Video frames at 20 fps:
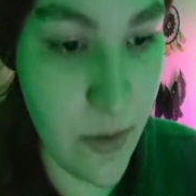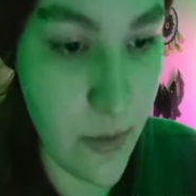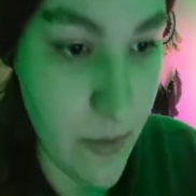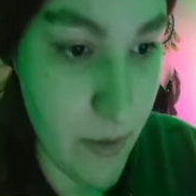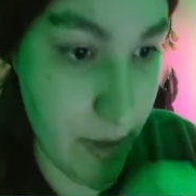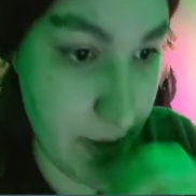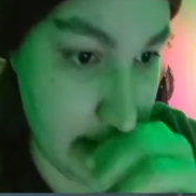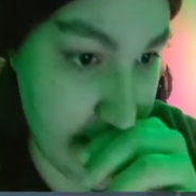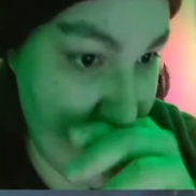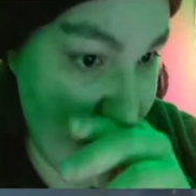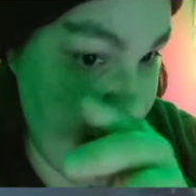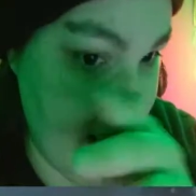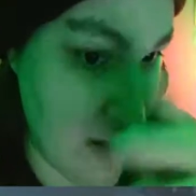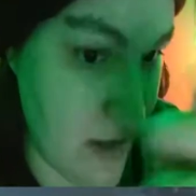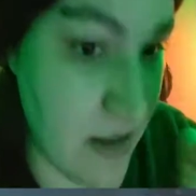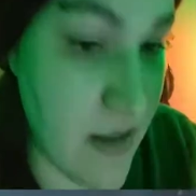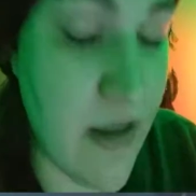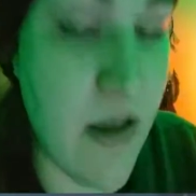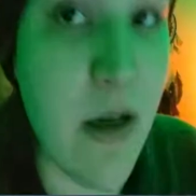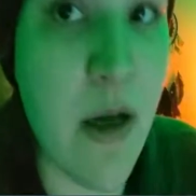We're gonna see.
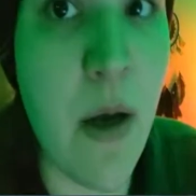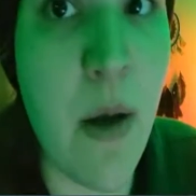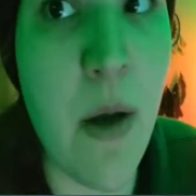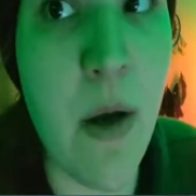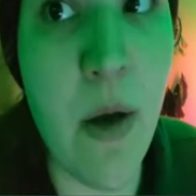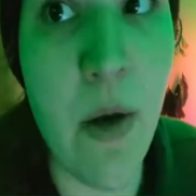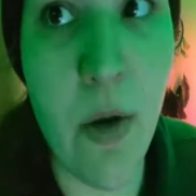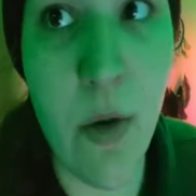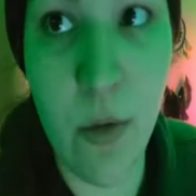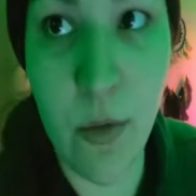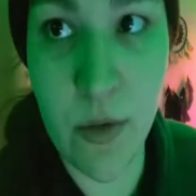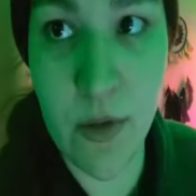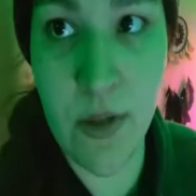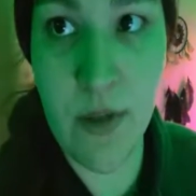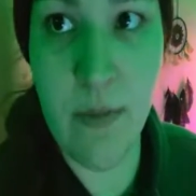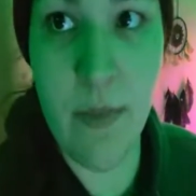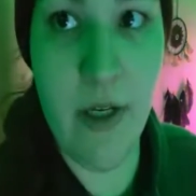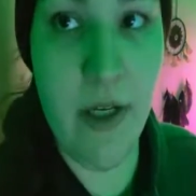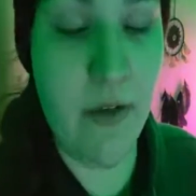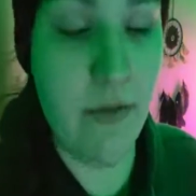Hold
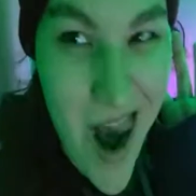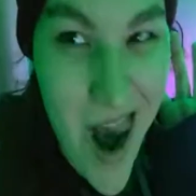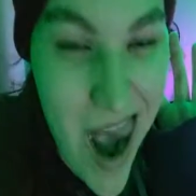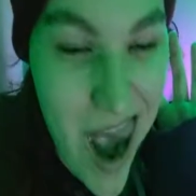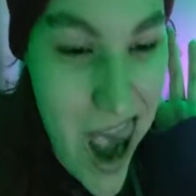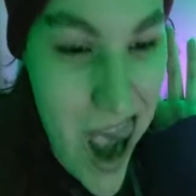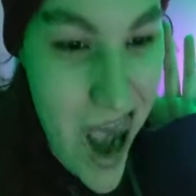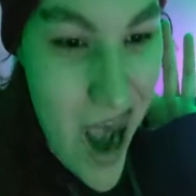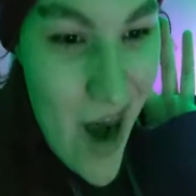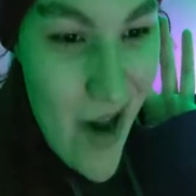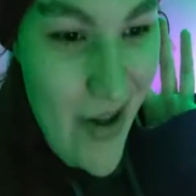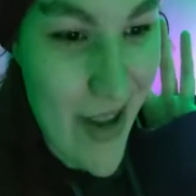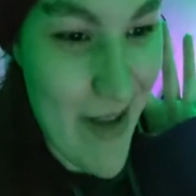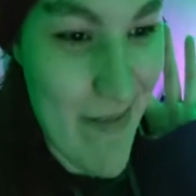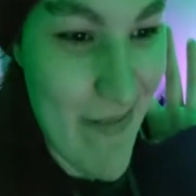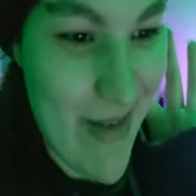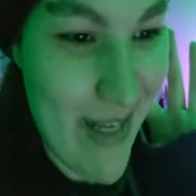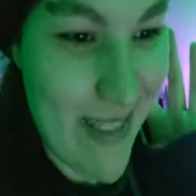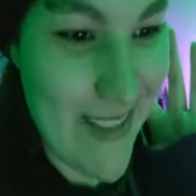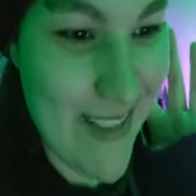on, man. Okay,
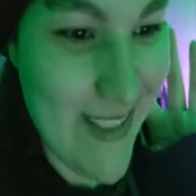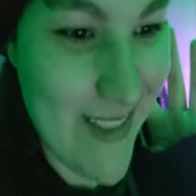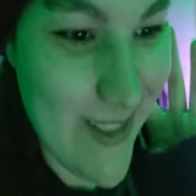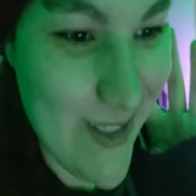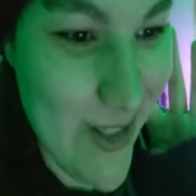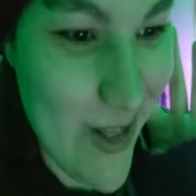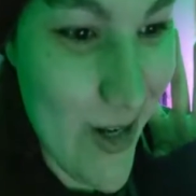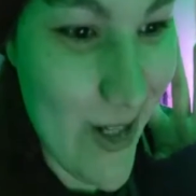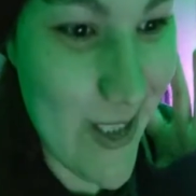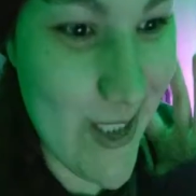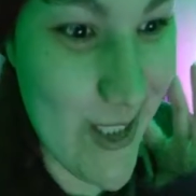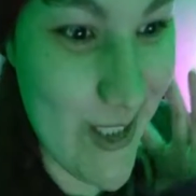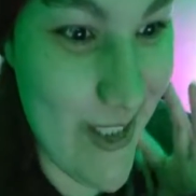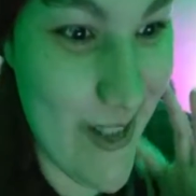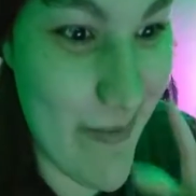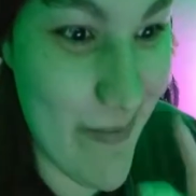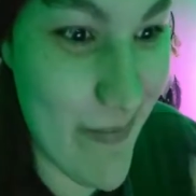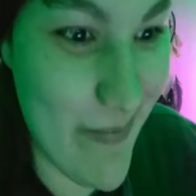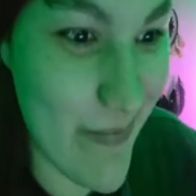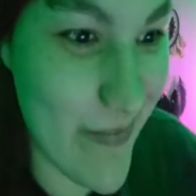I'm back to the clock
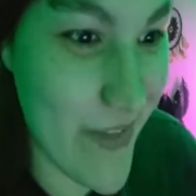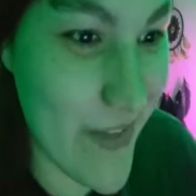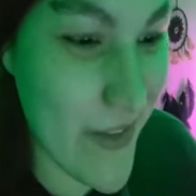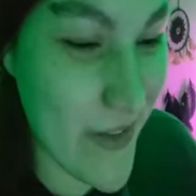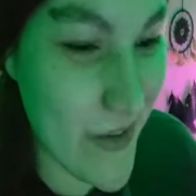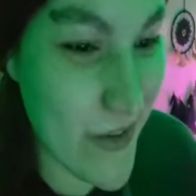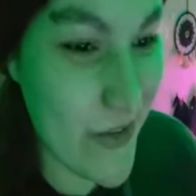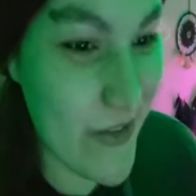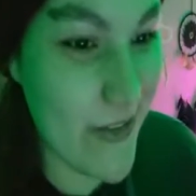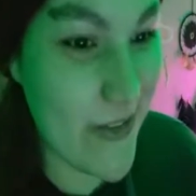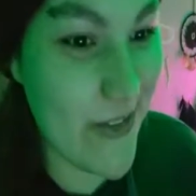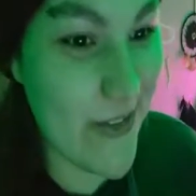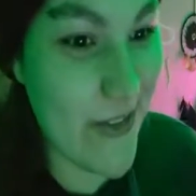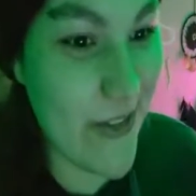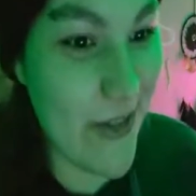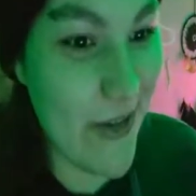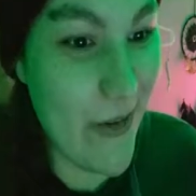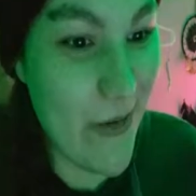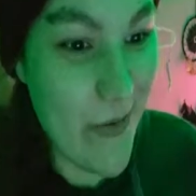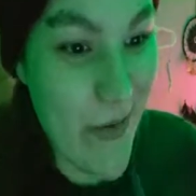shop.
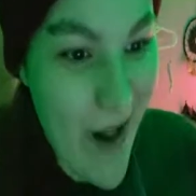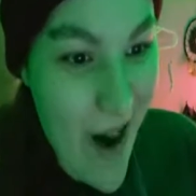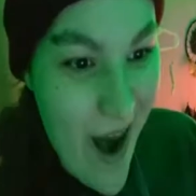So,